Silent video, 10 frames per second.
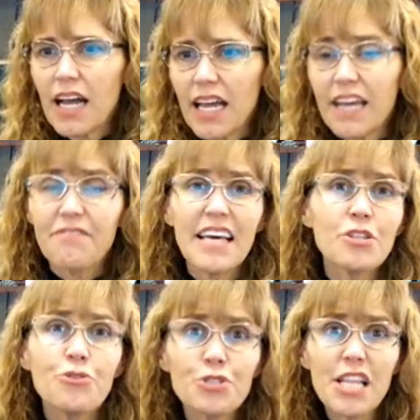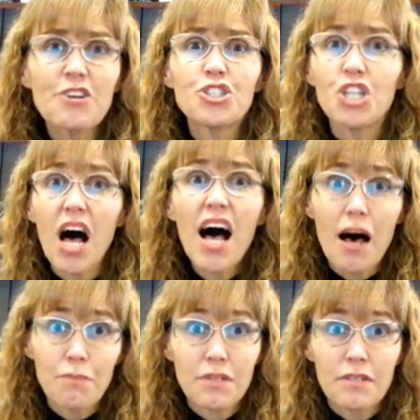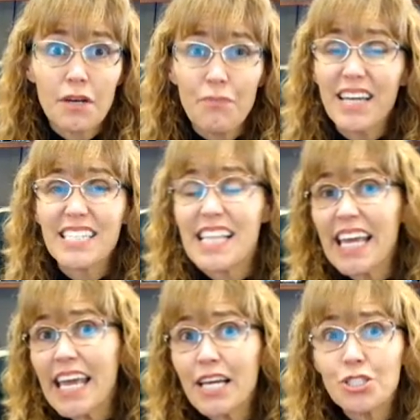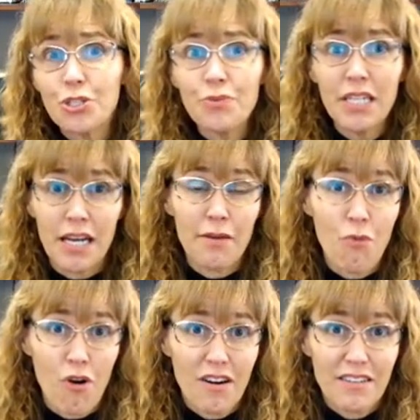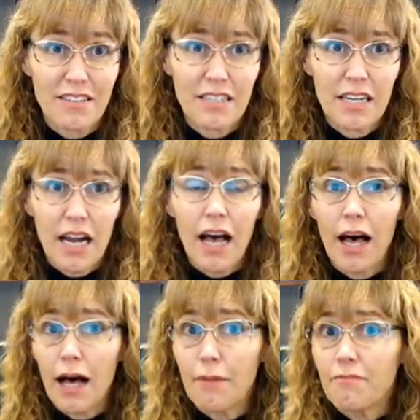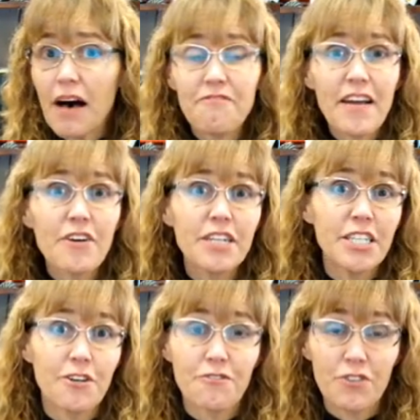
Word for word: If they lose their job because they can't do it anymore, um, a farrier, for